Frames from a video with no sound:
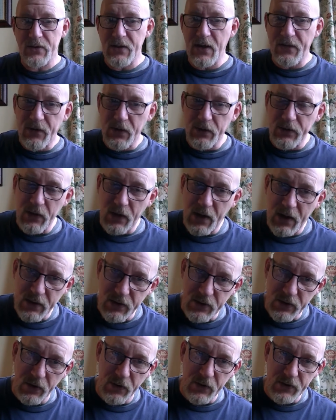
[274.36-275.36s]
if you're doing
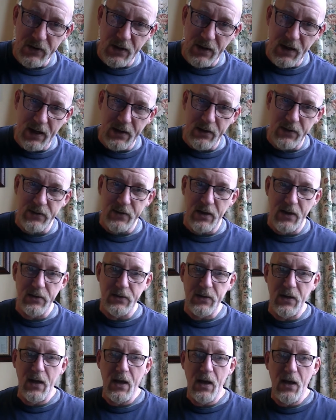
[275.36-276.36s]
source analysis,
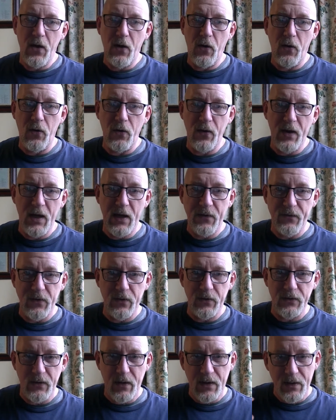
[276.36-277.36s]
or if
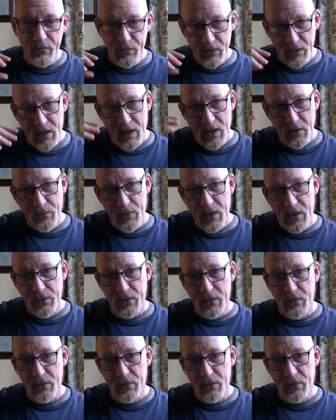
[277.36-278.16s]
you're doing how people are